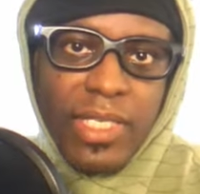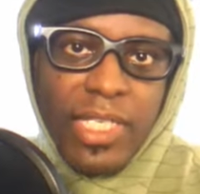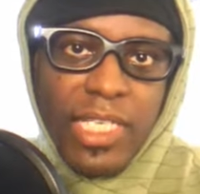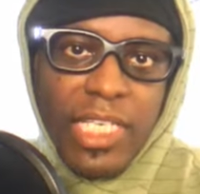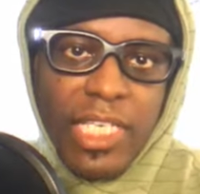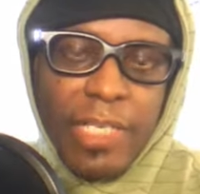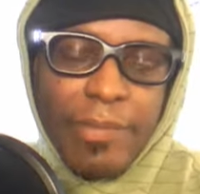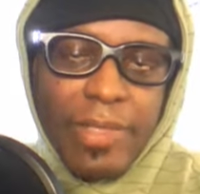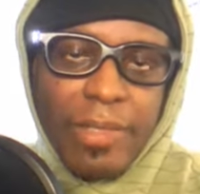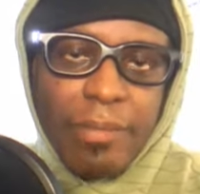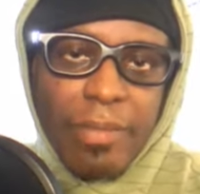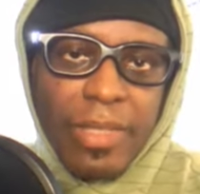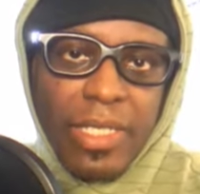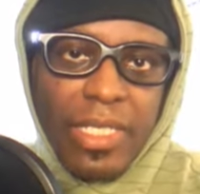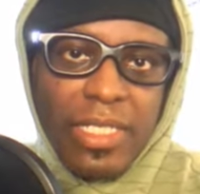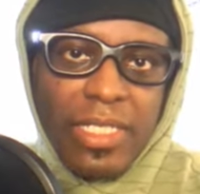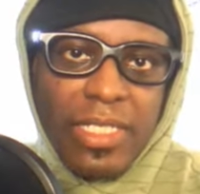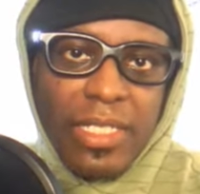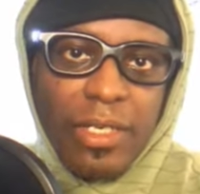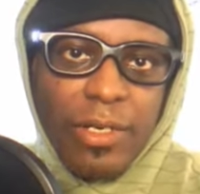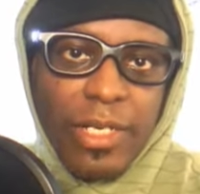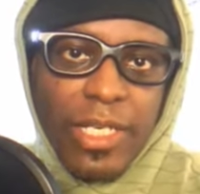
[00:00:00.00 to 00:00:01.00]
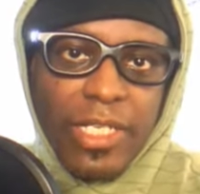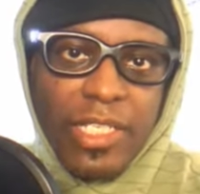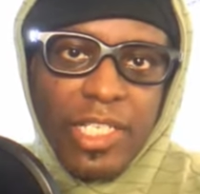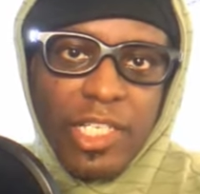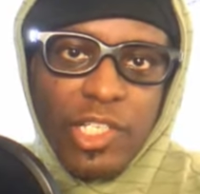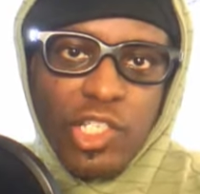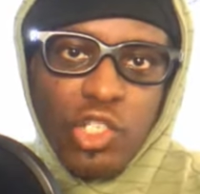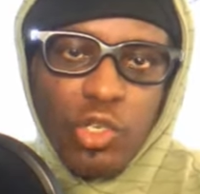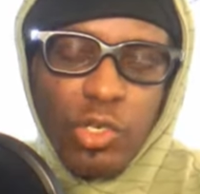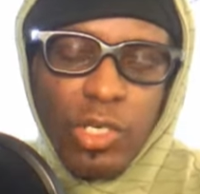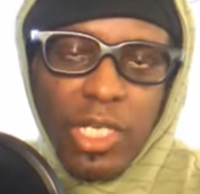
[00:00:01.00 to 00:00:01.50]
keep the military
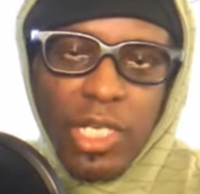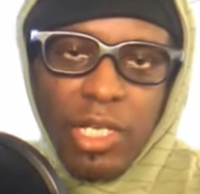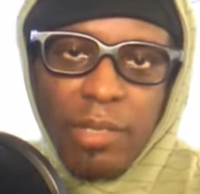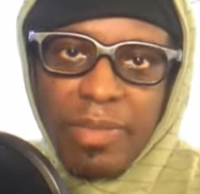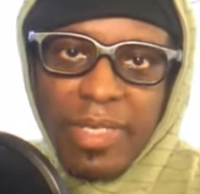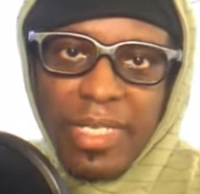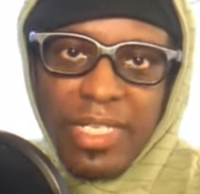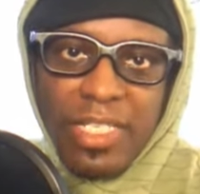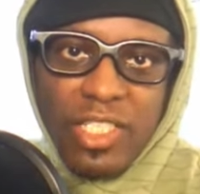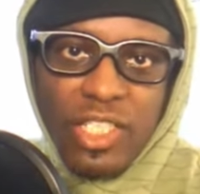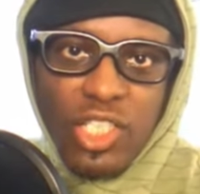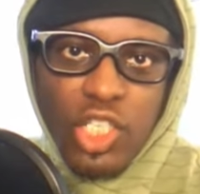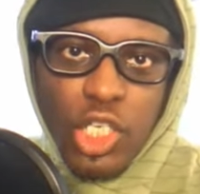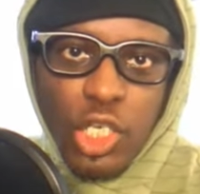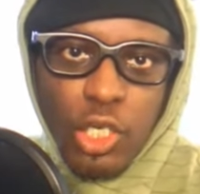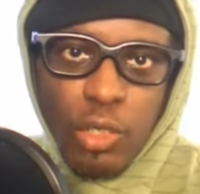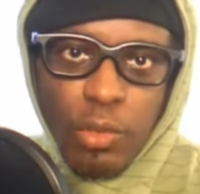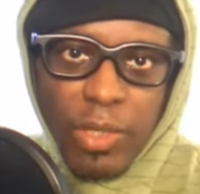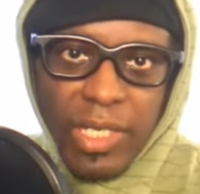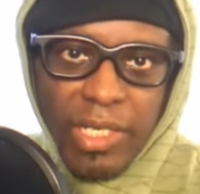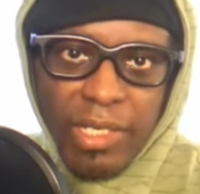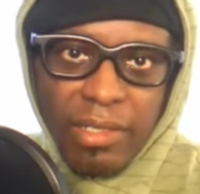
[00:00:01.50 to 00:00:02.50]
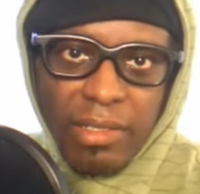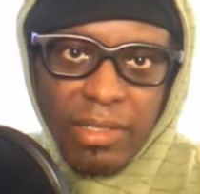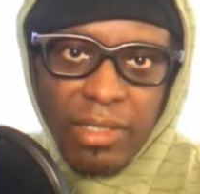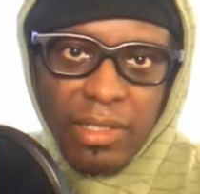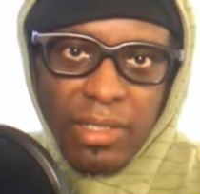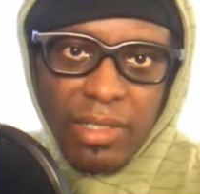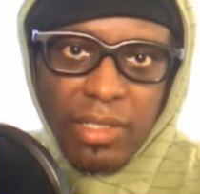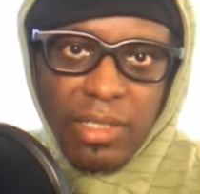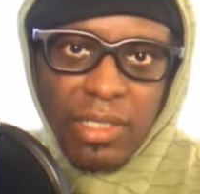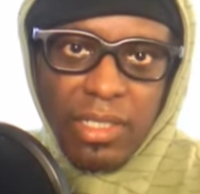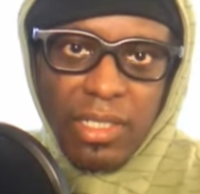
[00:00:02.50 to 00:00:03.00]
industrial complex going.
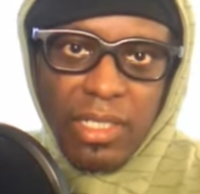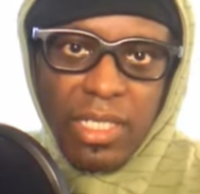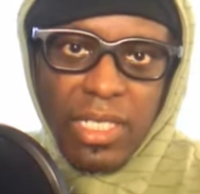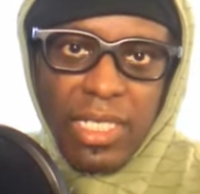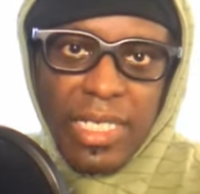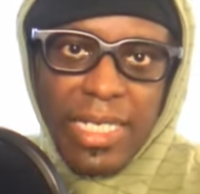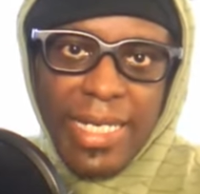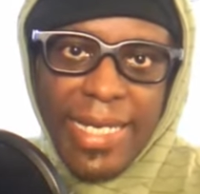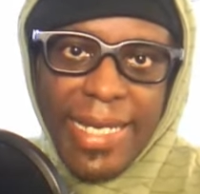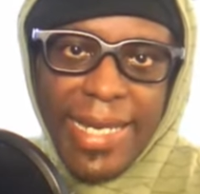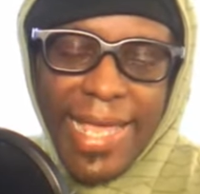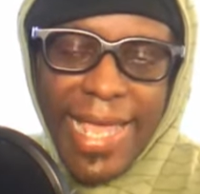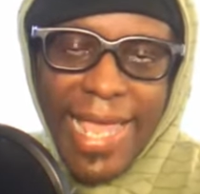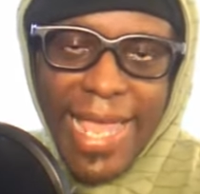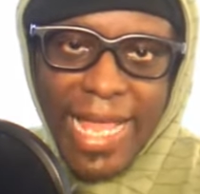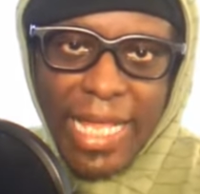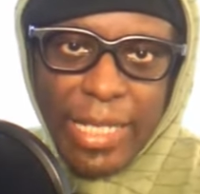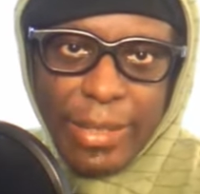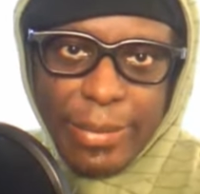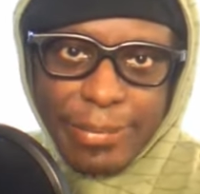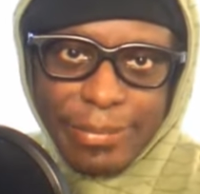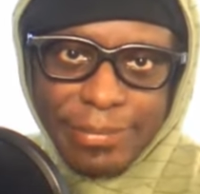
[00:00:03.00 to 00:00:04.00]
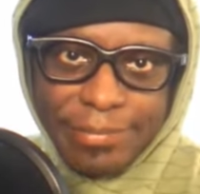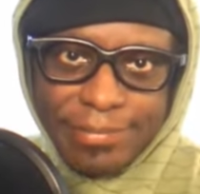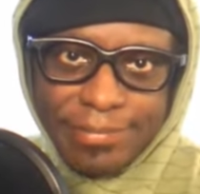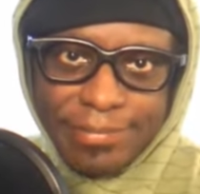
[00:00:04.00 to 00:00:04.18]
Now,